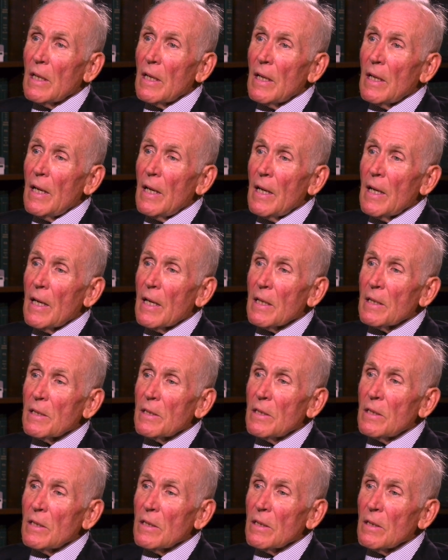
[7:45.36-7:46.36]

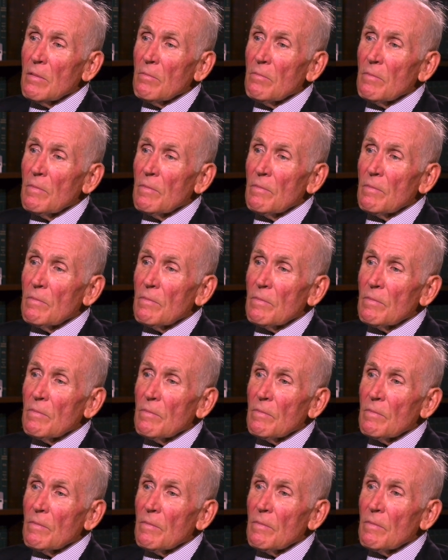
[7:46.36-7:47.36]
and
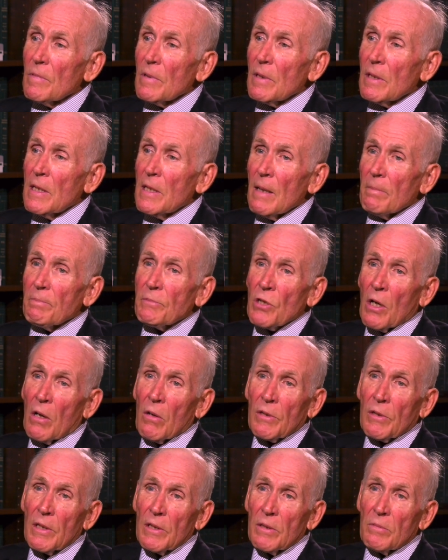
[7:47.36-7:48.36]
kept
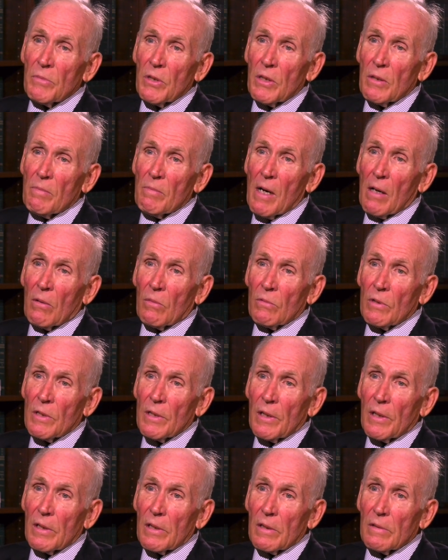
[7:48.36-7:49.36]
talking to me about
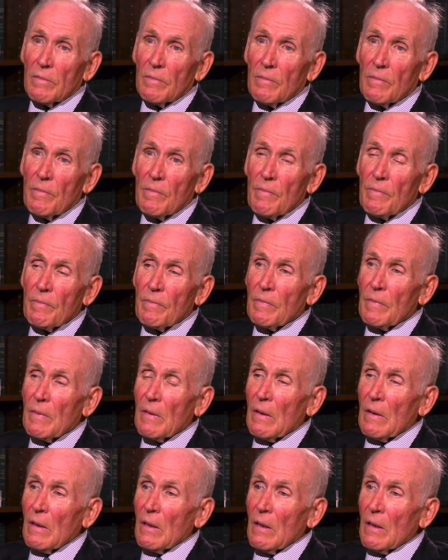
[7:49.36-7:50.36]
running.
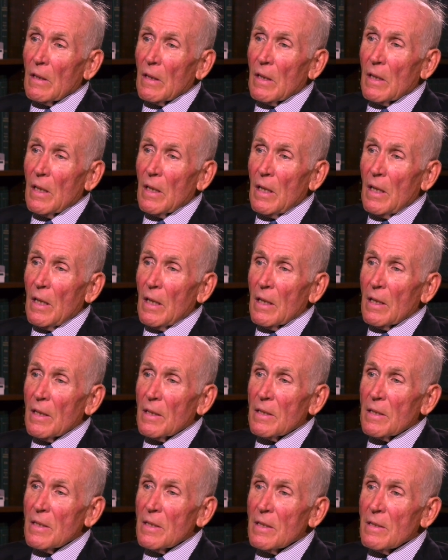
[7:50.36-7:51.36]

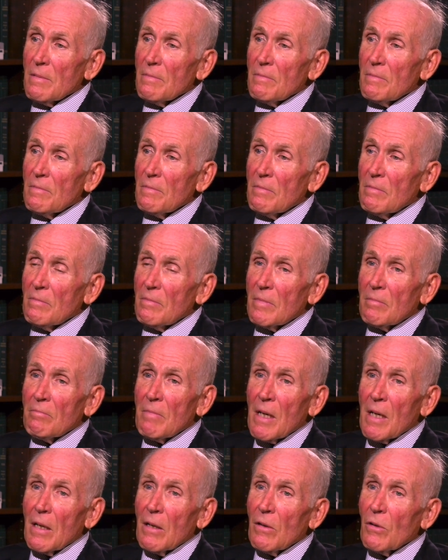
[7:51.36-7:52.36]
And
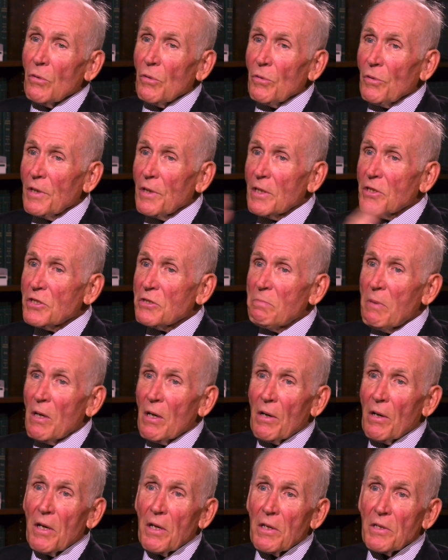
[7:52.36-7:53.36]
my old
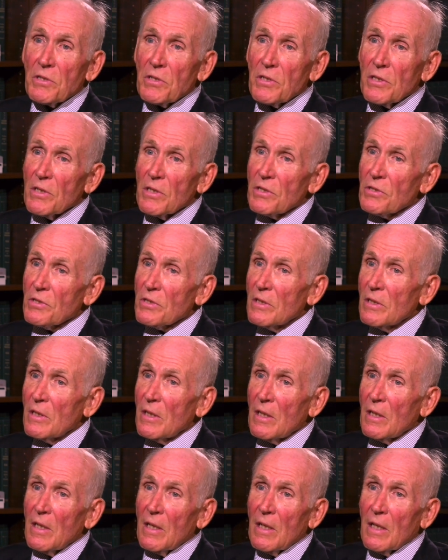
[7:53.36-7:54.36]
experiences
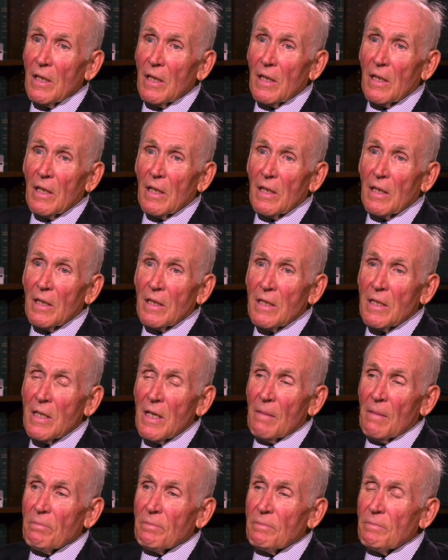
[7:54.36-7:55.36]

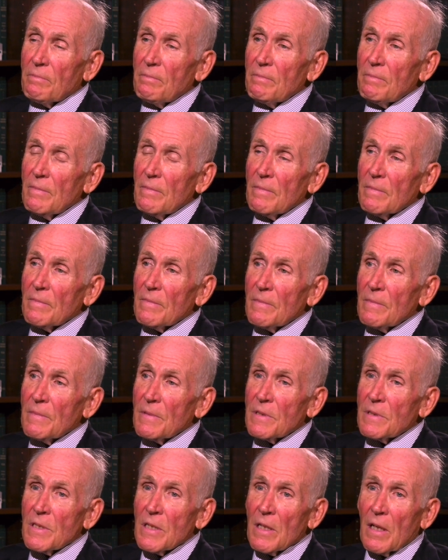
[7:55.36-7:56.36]
kept
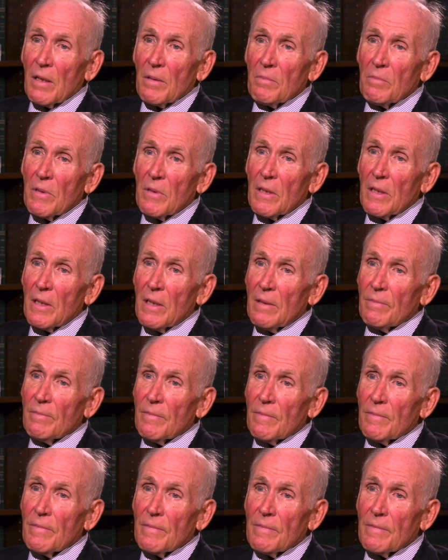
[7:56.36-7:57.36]
telling me,
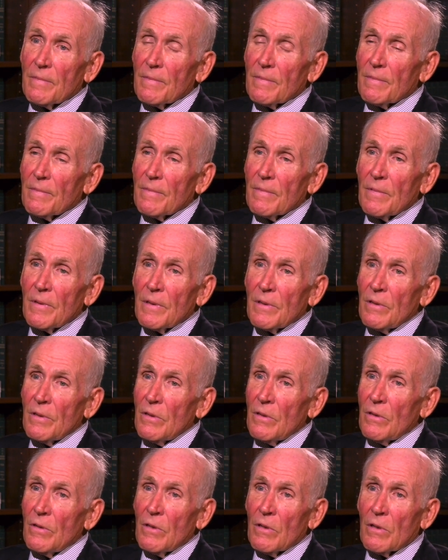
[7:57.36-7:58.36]

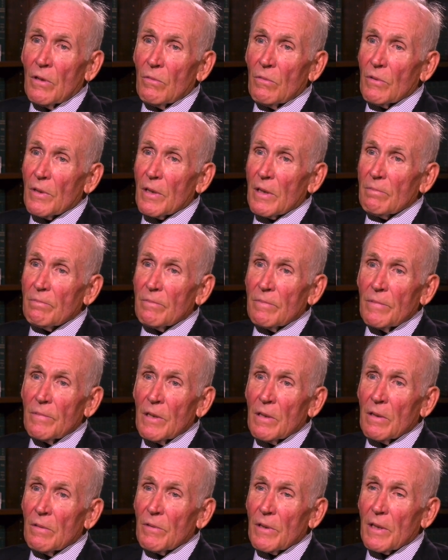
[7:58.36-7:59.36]
you don't want
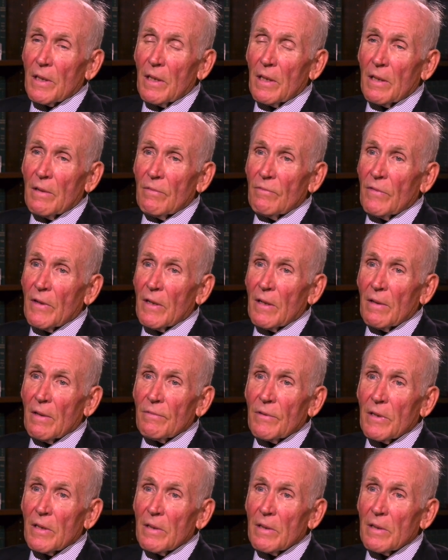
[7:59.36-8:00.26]
to get involved